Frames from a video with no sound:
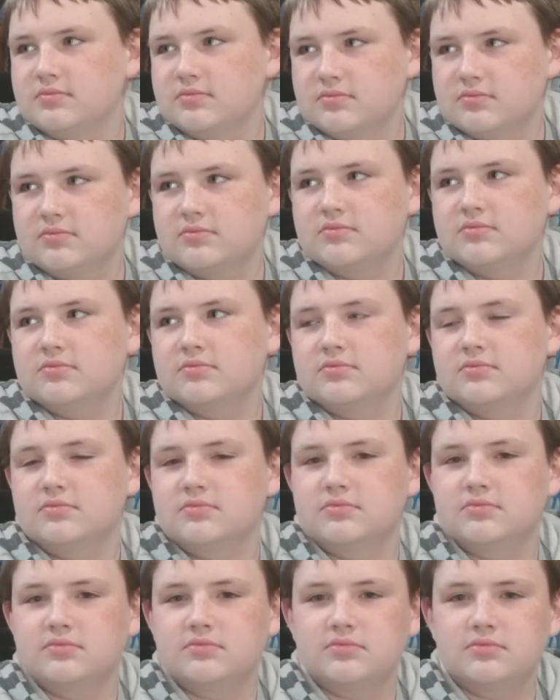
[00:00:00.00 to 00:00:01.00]

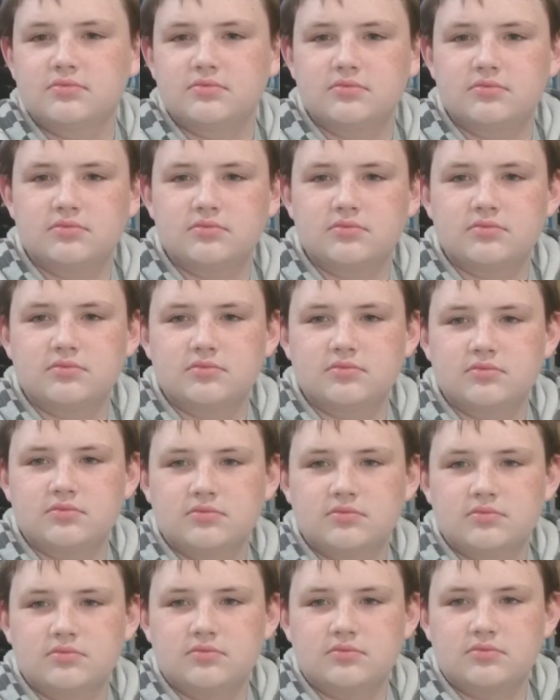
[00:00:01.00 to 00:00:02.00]

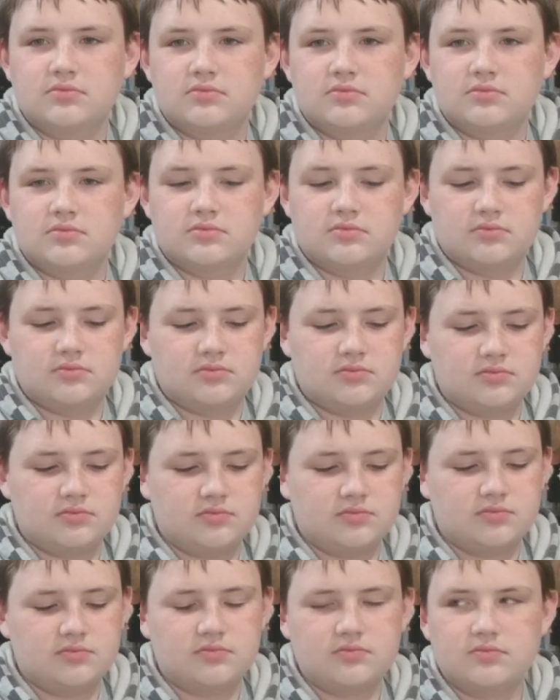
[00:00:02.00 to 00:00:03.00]

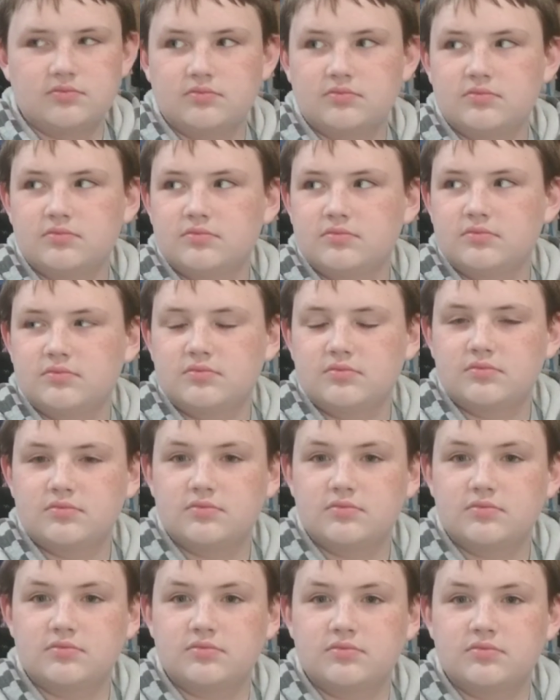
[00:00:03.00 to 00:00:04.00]

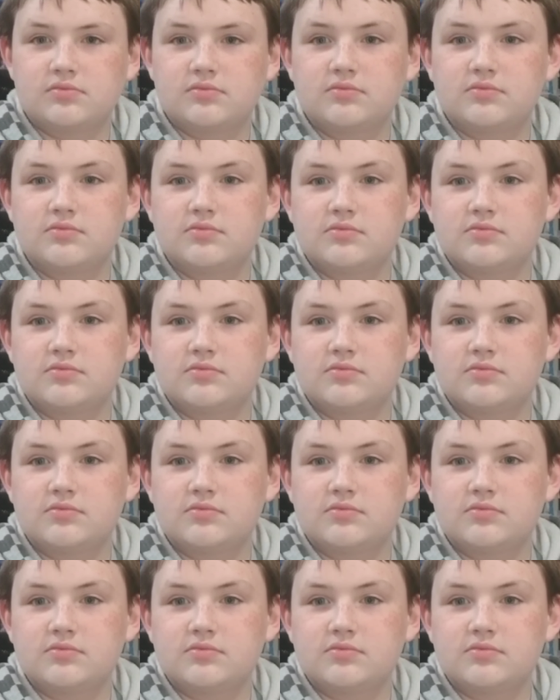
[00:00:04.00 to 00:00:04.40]
No words are spoken by the person on screen.